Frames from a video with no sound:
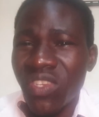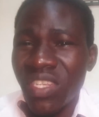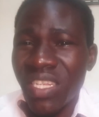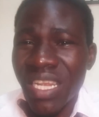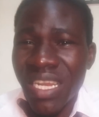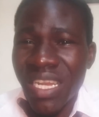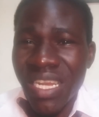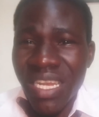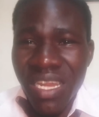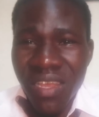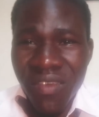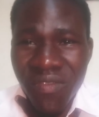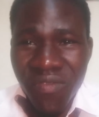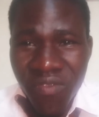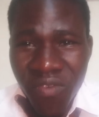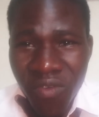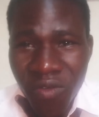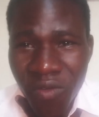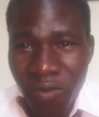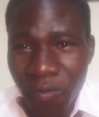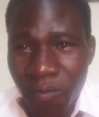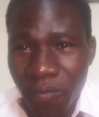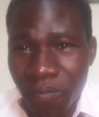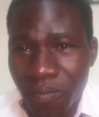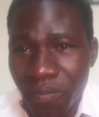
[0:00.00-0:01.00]
the
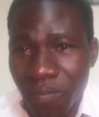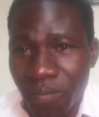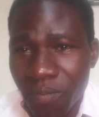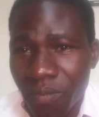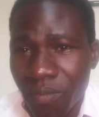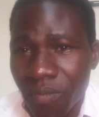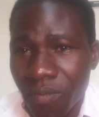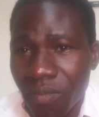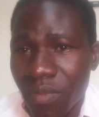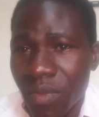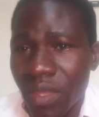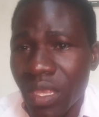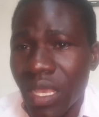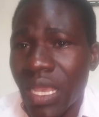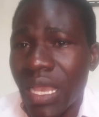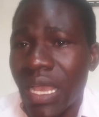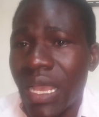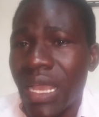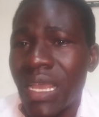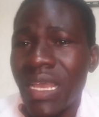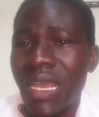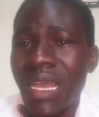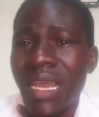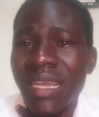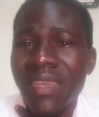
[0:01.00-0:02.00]
devil.
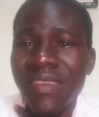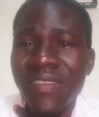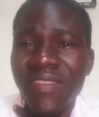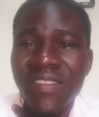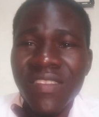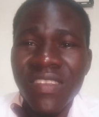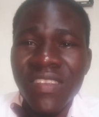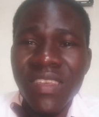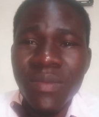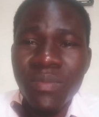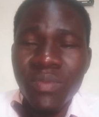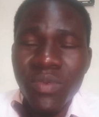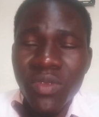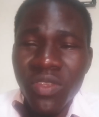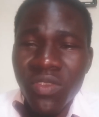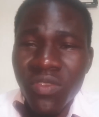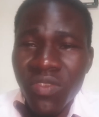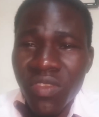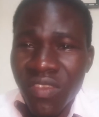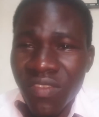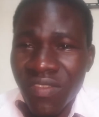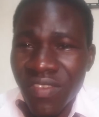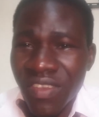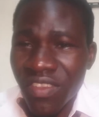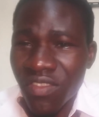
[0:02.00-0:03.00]
I accept you,
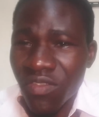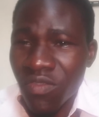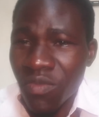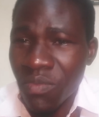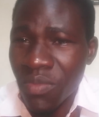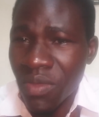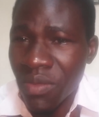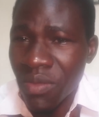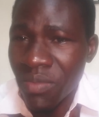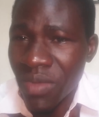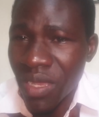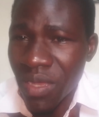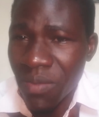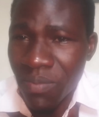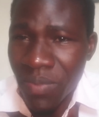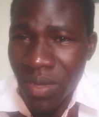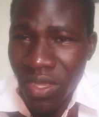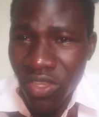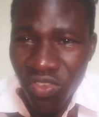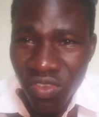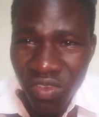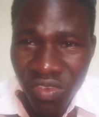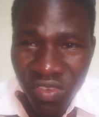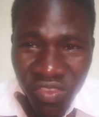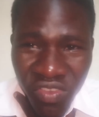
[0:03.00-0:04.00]
Jesus, to be my
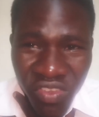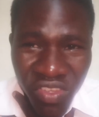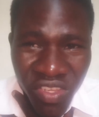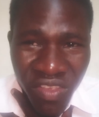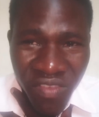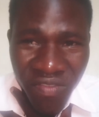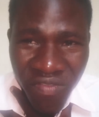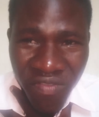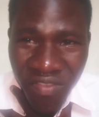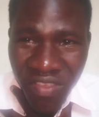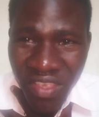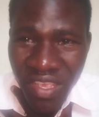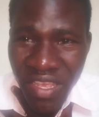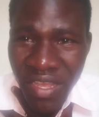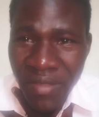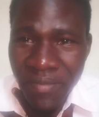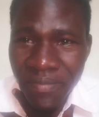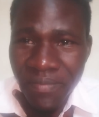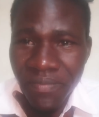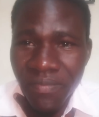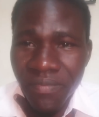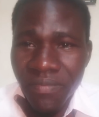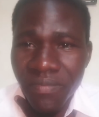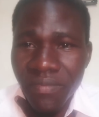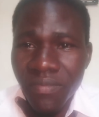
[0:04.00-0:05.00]
personal savior.
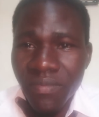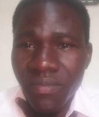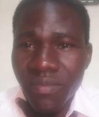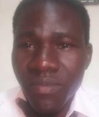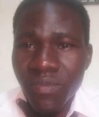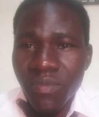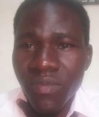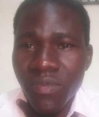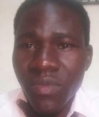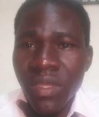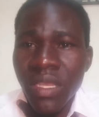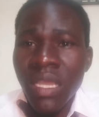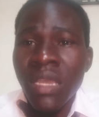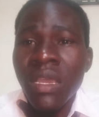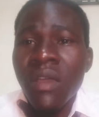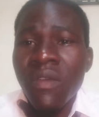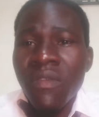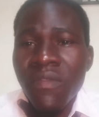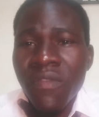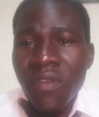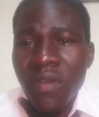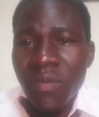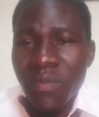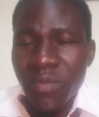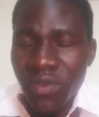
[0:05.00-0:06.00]

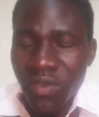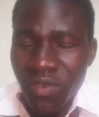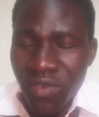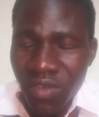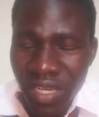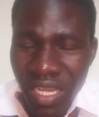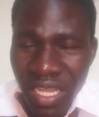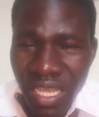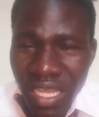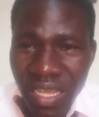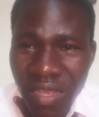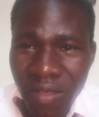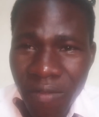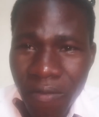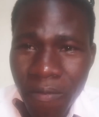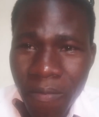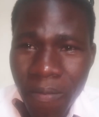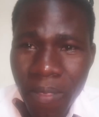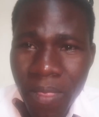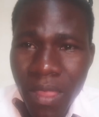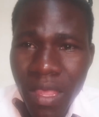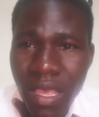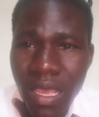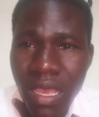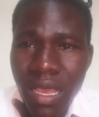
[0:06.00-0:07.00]
From today,
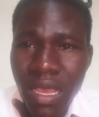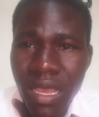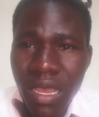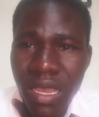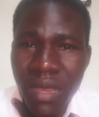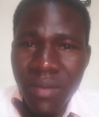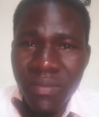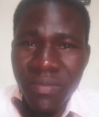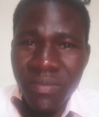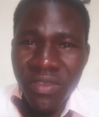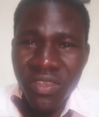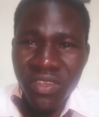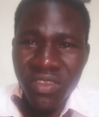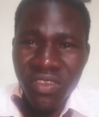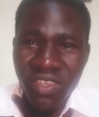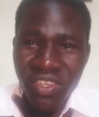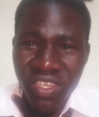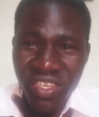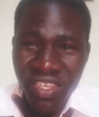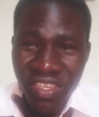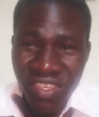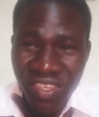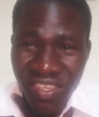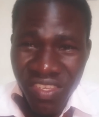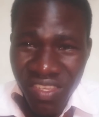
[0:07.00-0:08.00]
I'm your
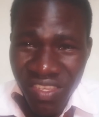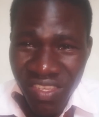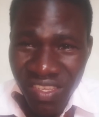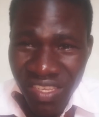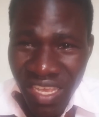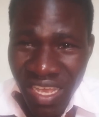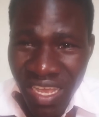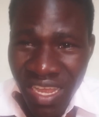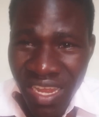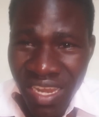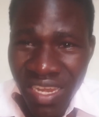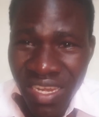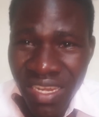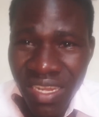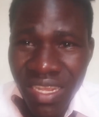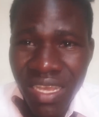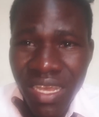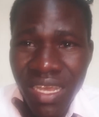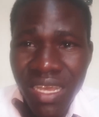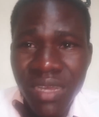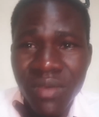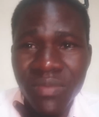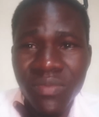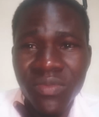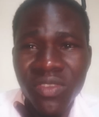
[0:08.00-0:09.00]
son,
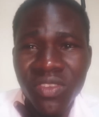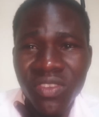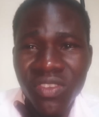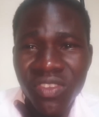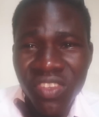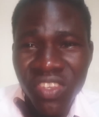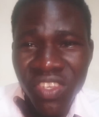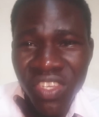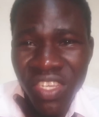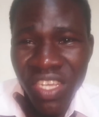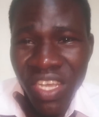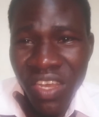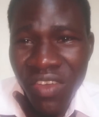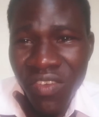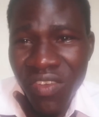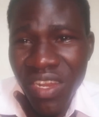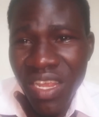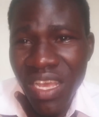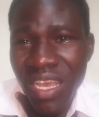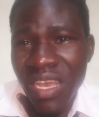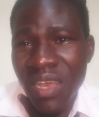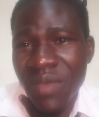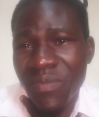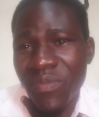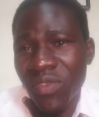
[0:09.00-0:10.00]
I'm your child,
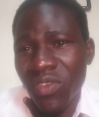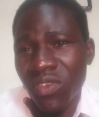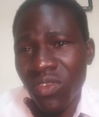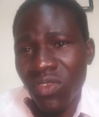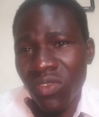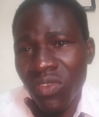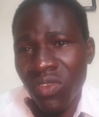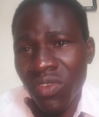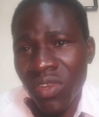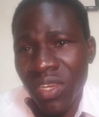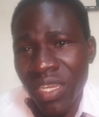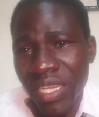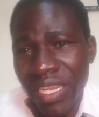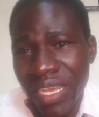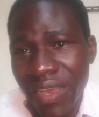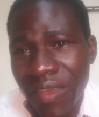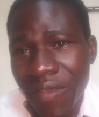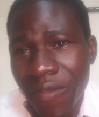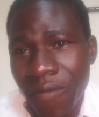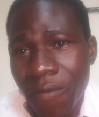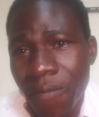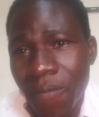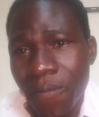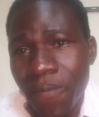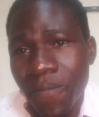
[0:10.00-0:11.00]
I'm your daughter.
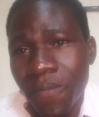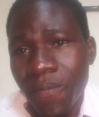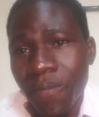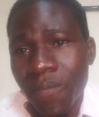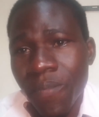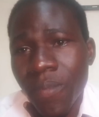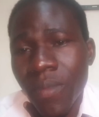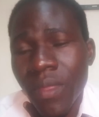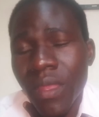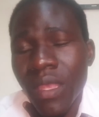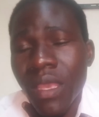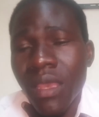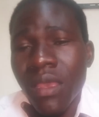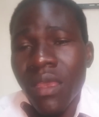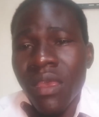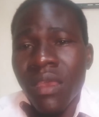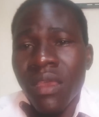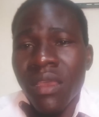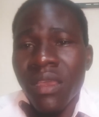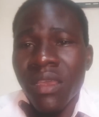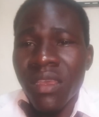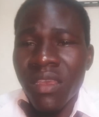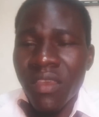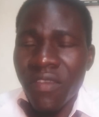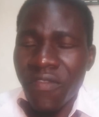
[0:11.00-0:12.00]

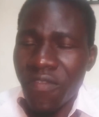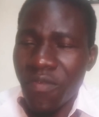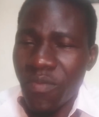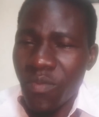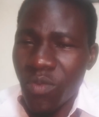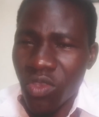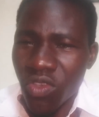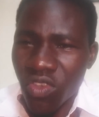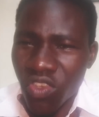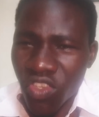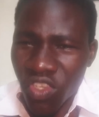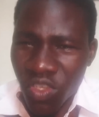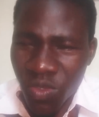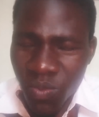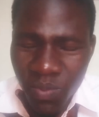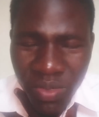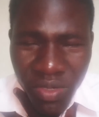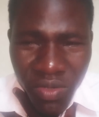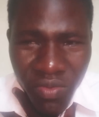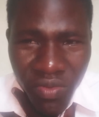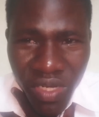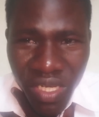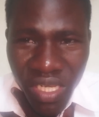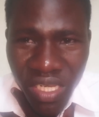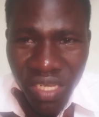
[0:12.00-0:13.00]
Give me your
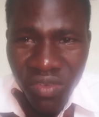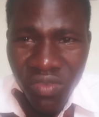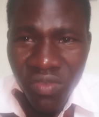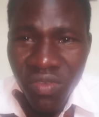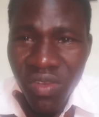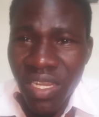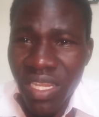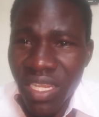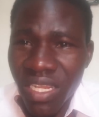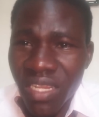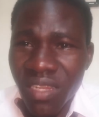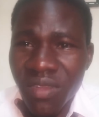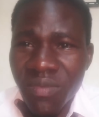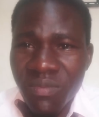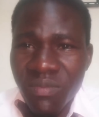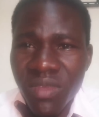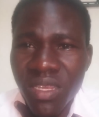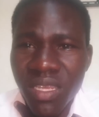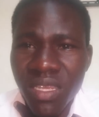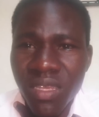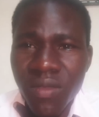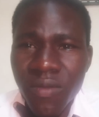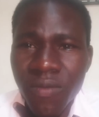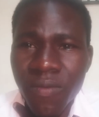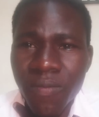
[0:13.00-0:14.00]
spirit to lead
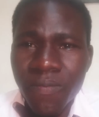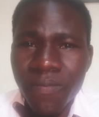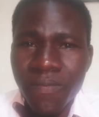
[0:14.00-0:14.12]
me